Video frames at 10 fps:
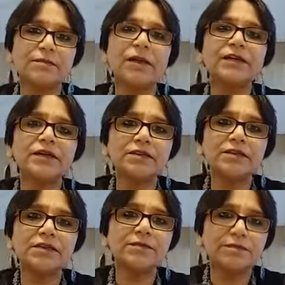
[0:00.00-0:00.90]

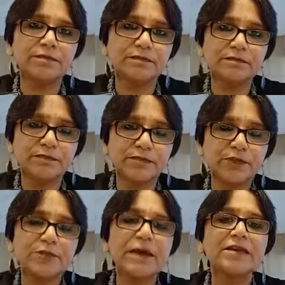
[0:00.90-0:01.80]
abundance,
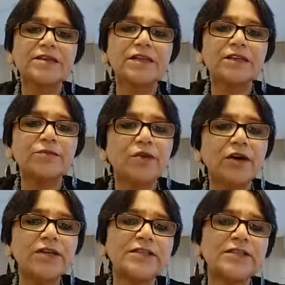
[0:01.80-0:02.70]
prosperity in a broader